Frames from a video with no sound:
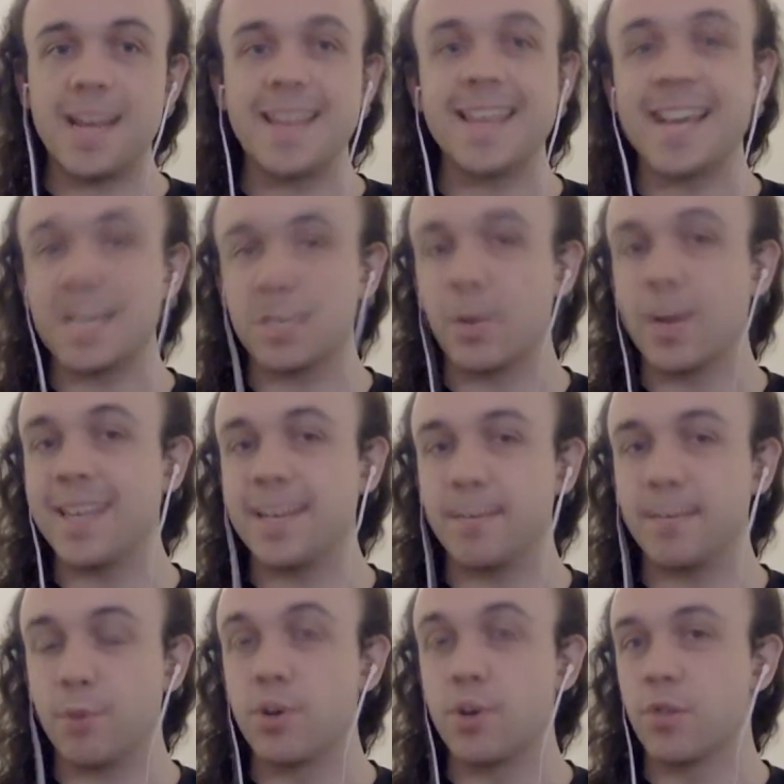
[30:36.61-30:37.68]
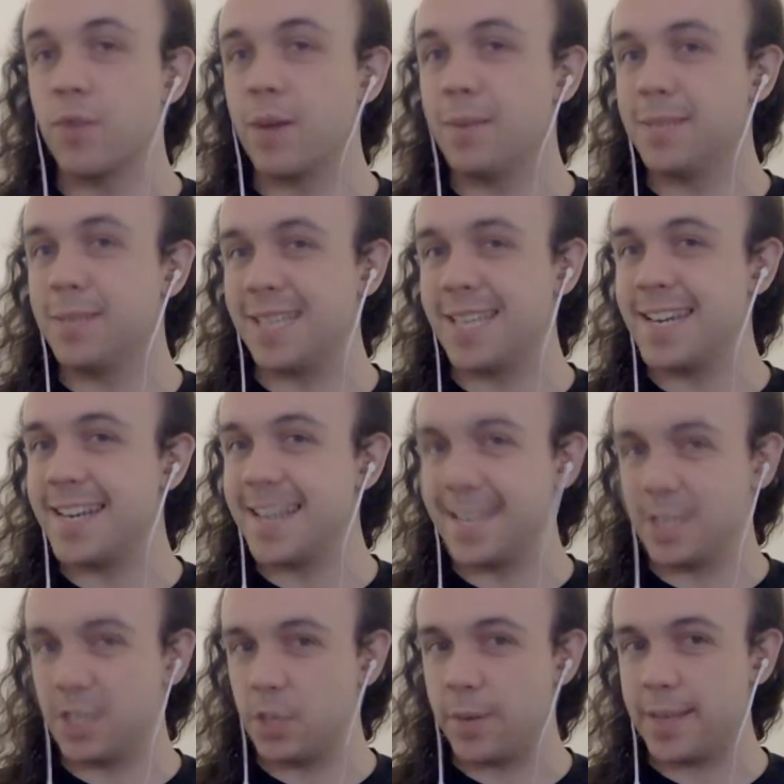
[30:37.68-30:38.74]
and that's why I think Broken Realms is leading
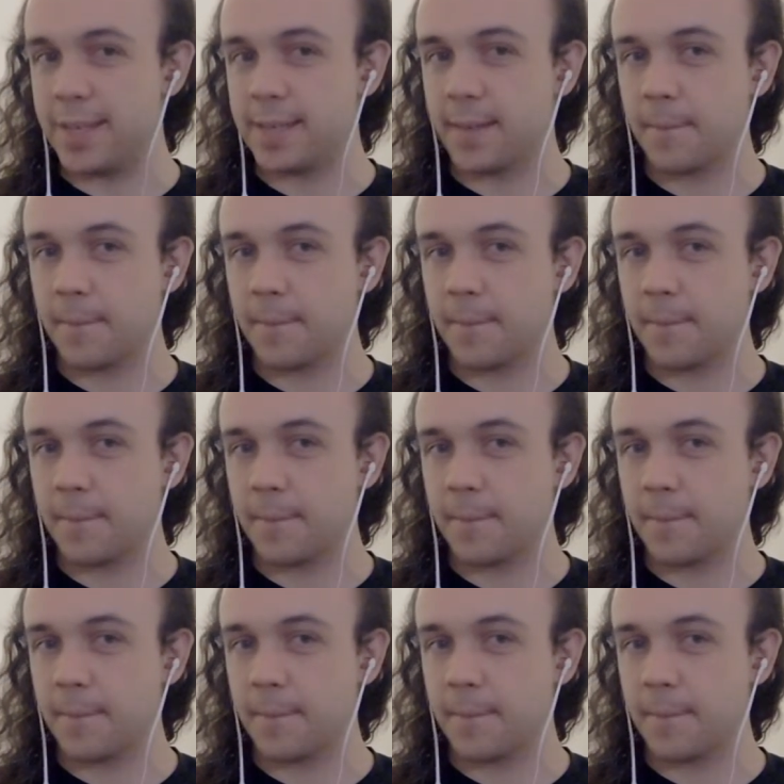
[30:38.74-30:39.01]
into it.